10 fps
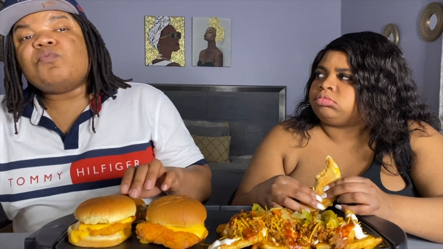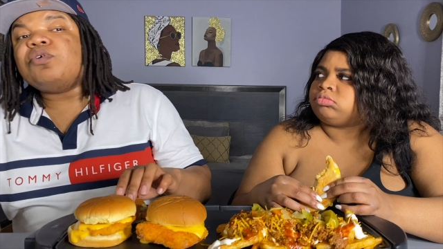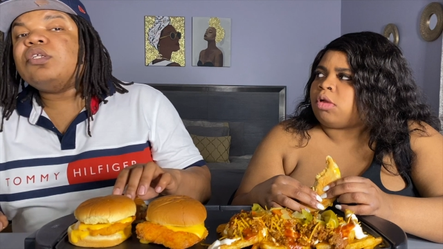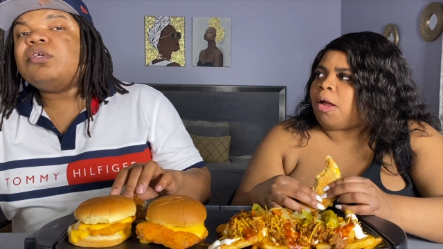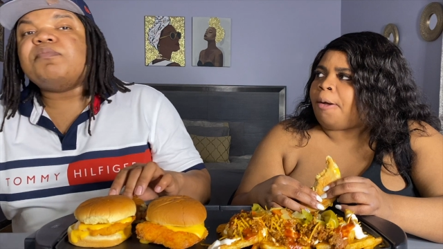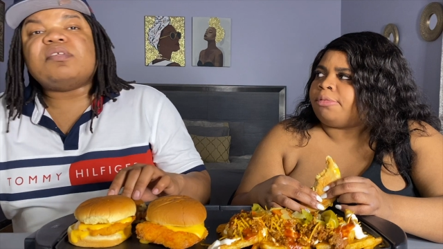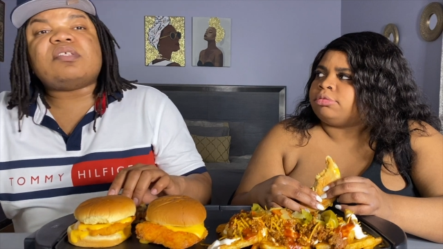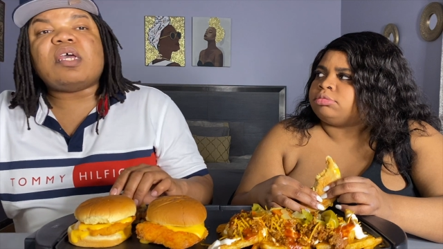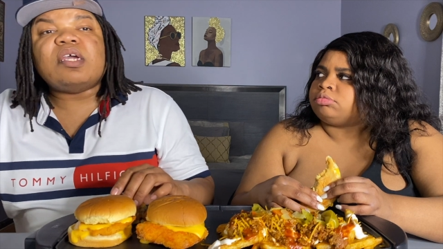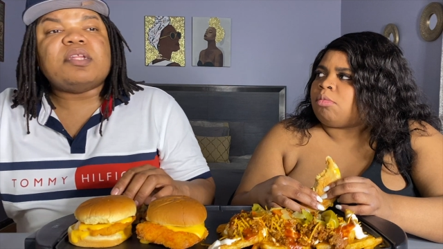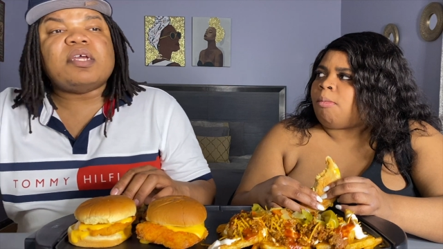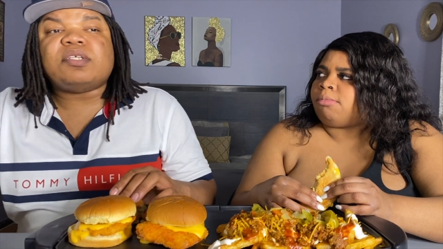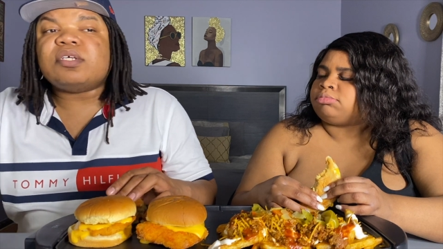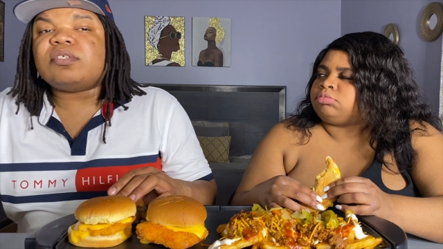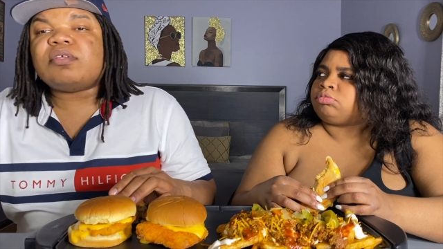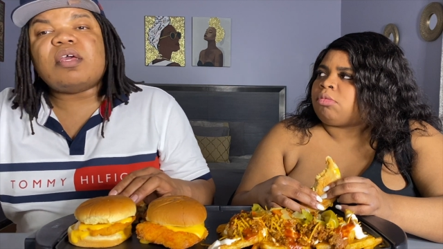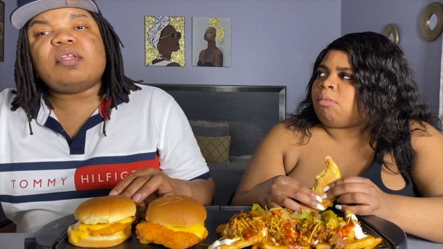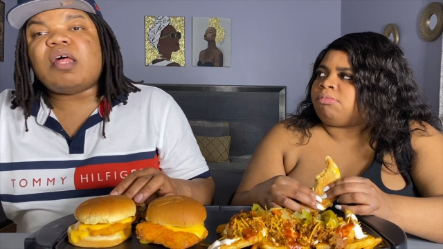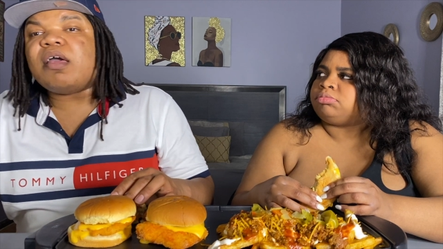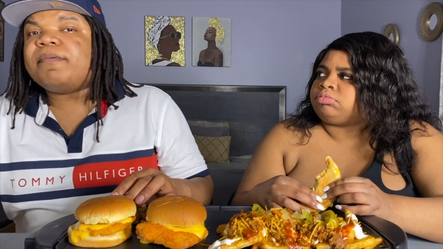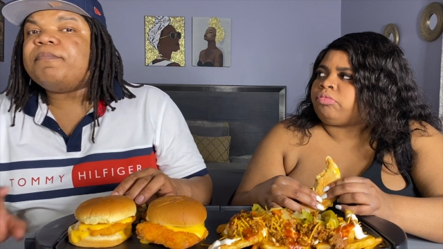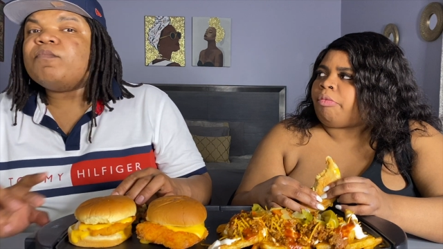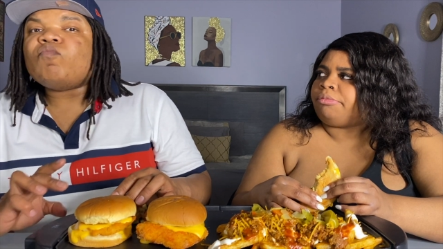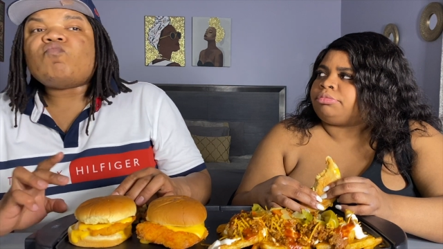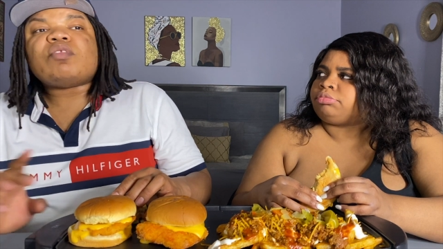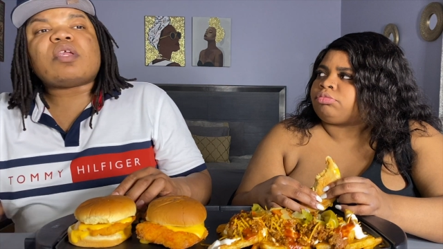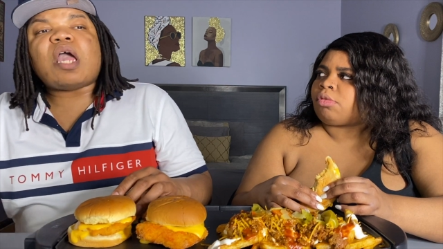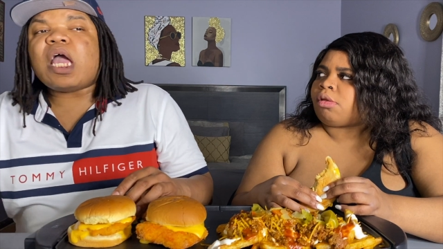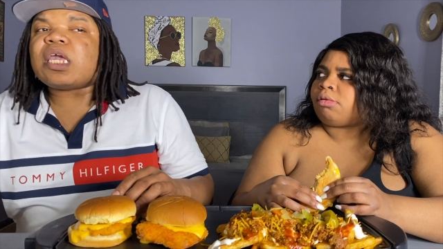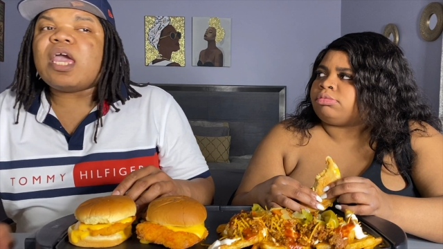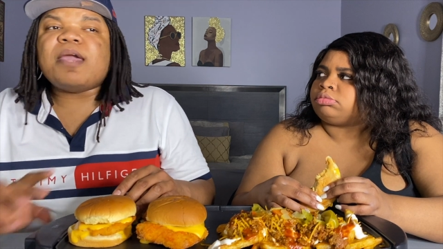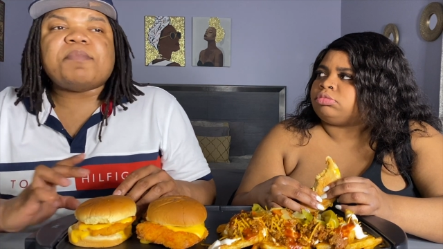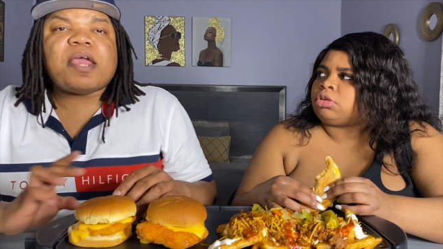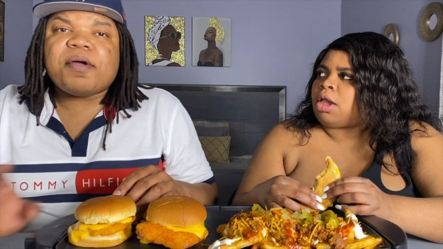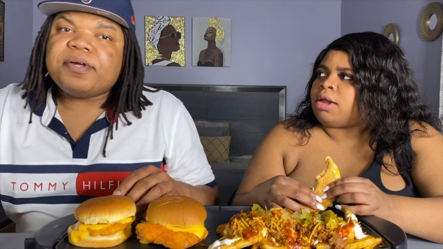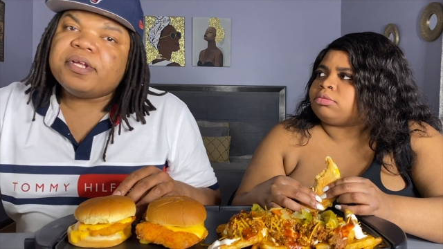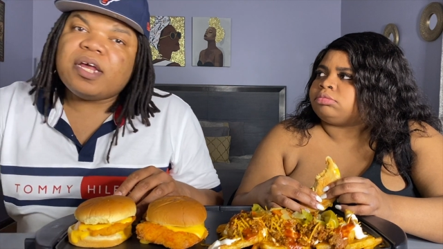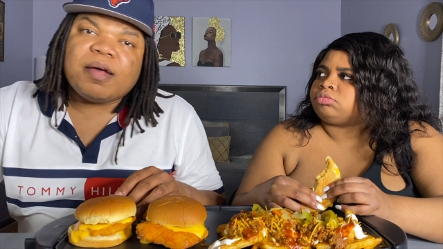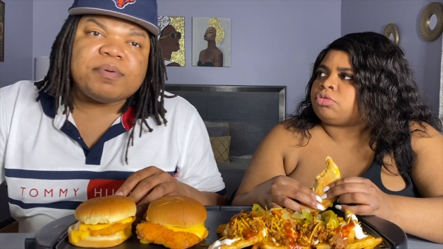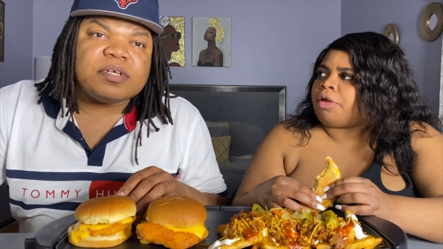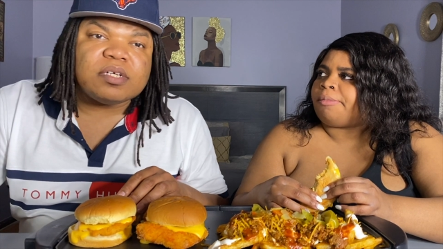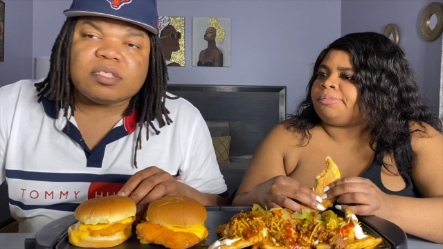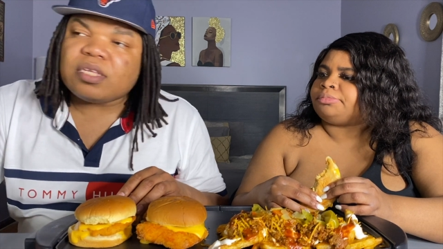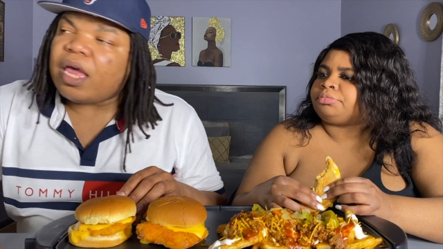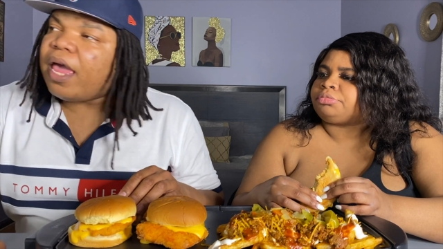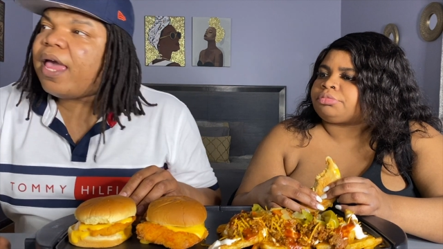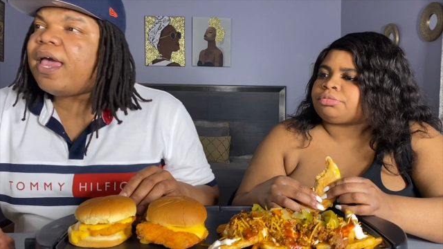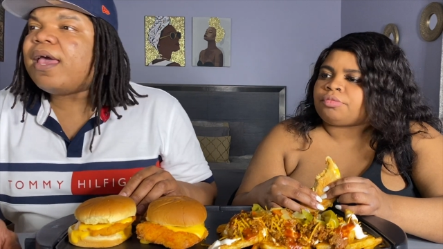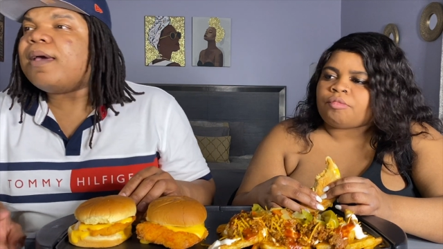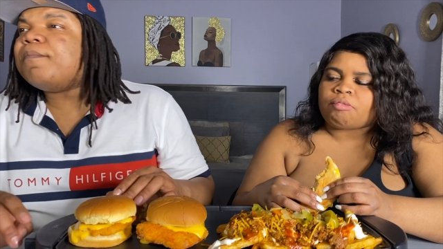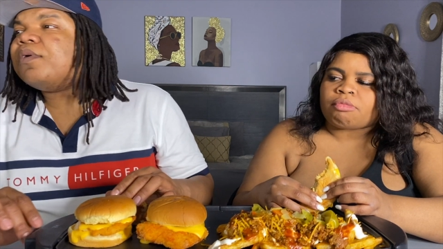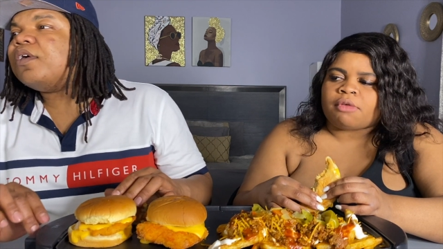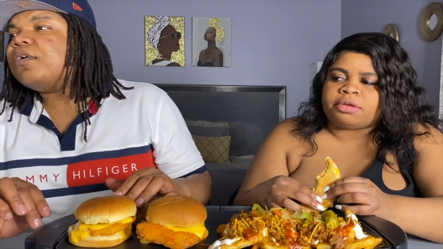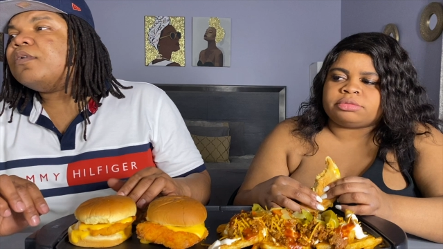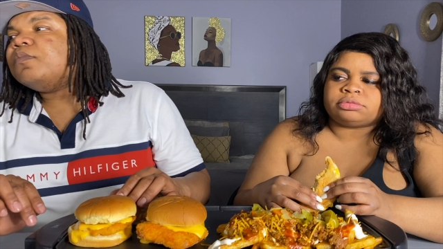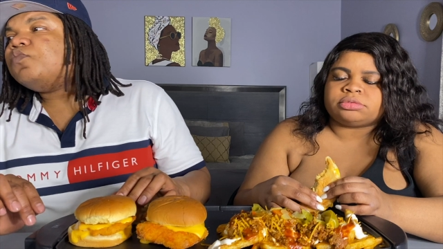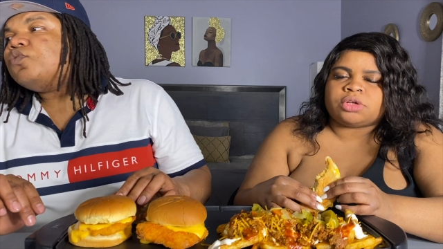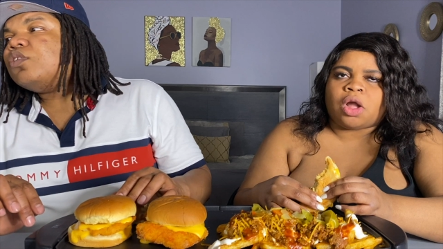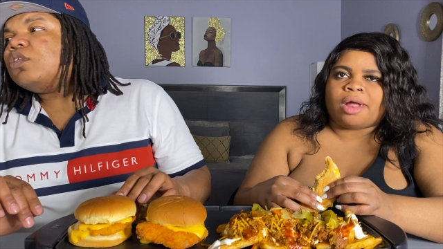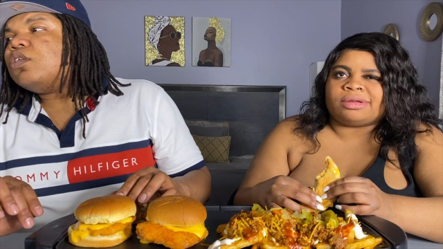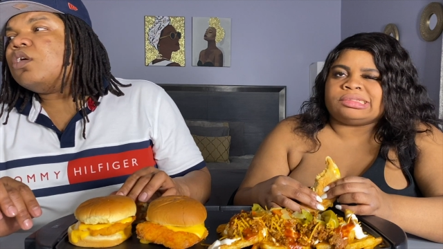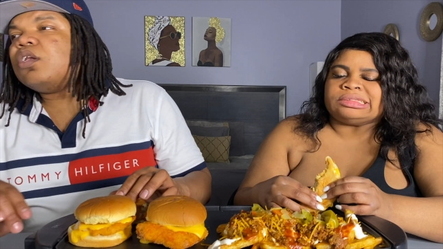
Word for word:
Speaker 1: really even say. They just say, like, I came down here to have a good time, and, you